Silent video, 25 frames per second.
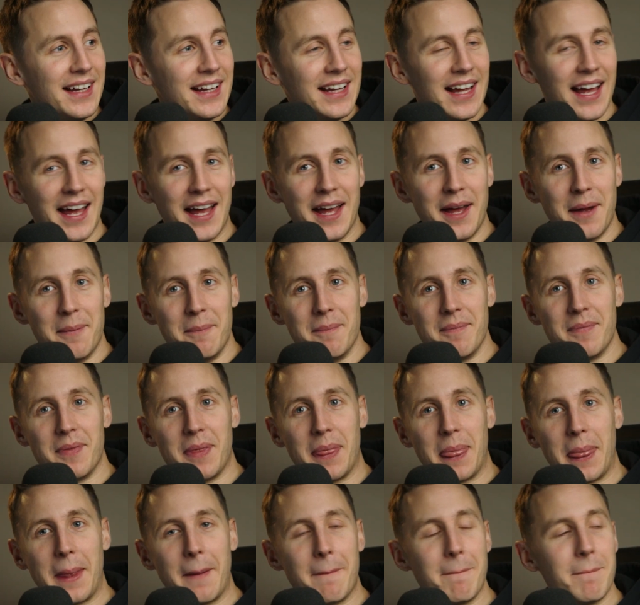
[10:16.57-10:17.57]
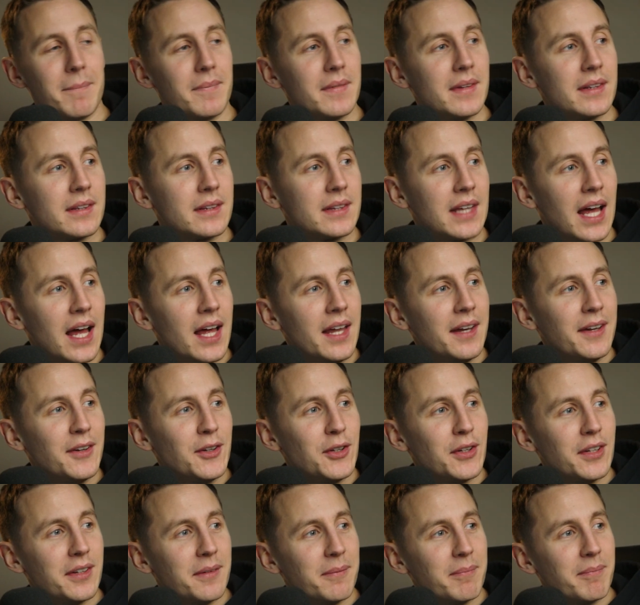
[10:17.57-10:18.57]
Dan,
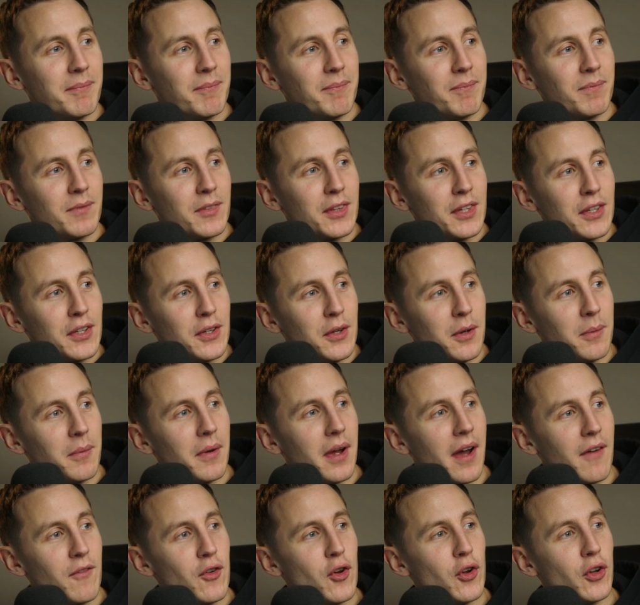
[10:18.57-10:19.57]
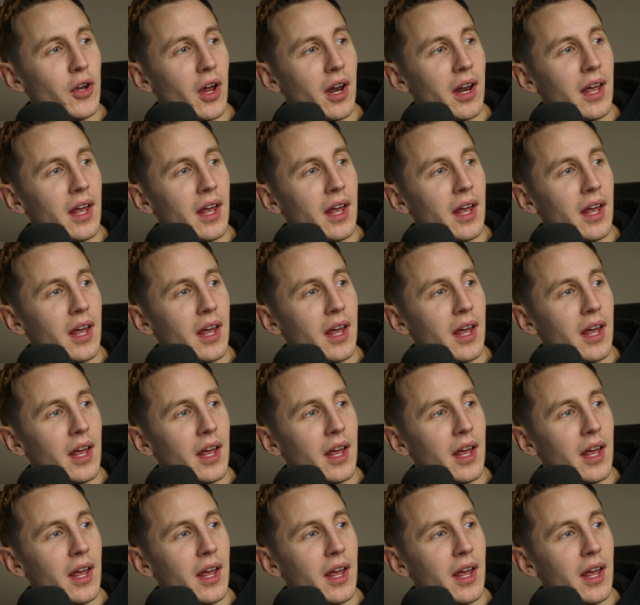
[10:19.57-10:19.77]
you ever